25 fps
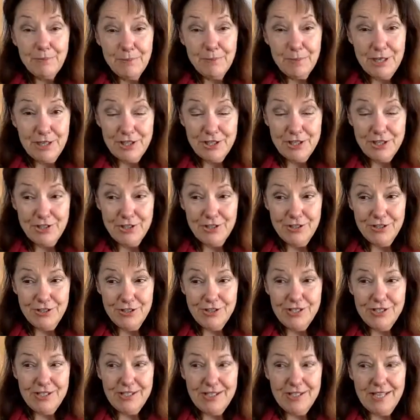
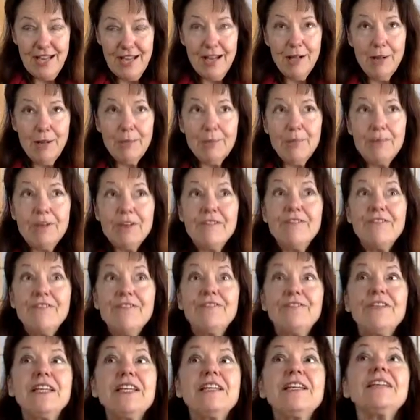pictures to help
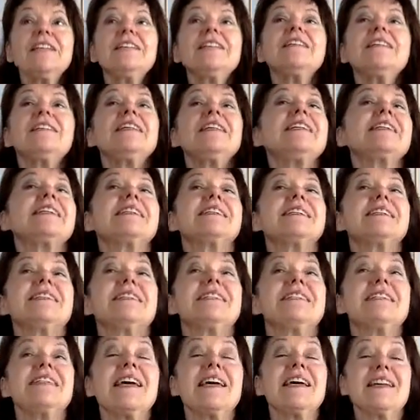feeling
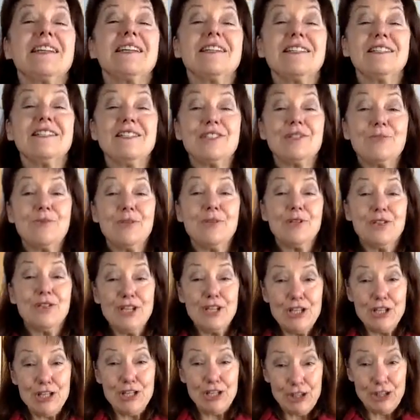states
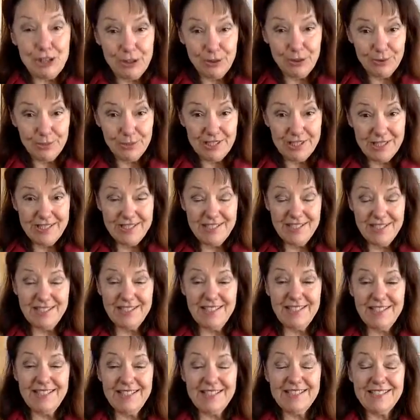within you
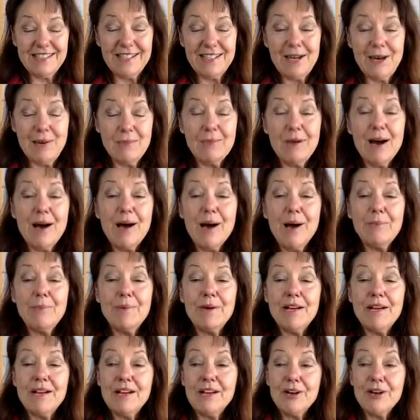listening to this come
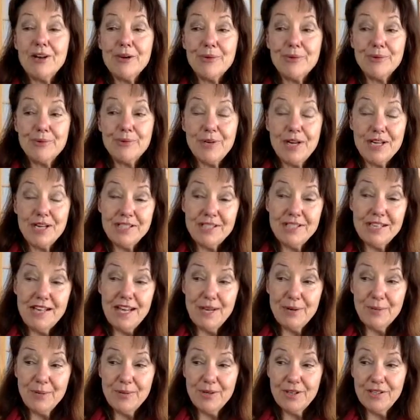up,
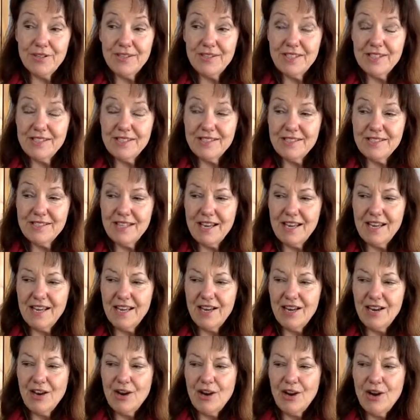resonate with it, and
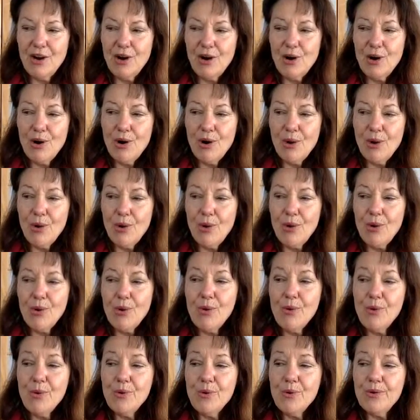say,
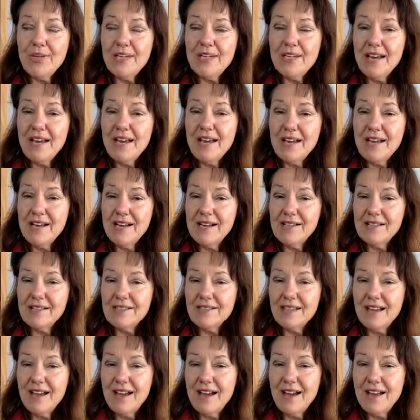oh
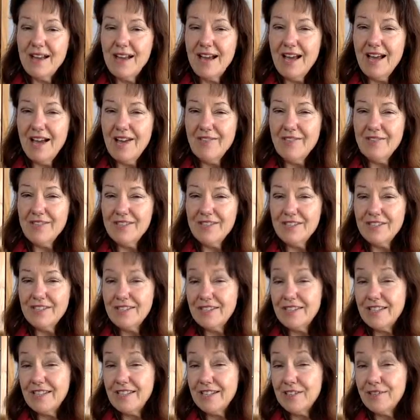yes, I have
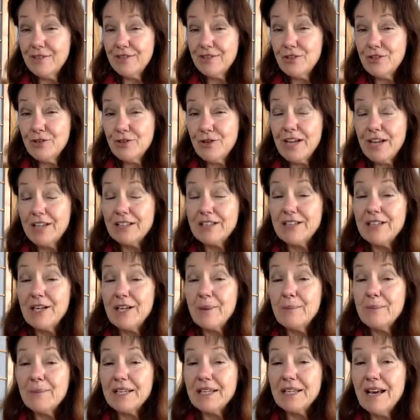this thing of dread
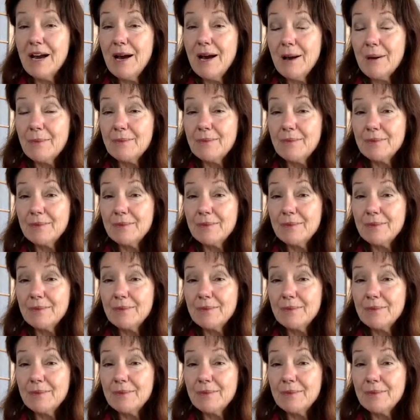coming up,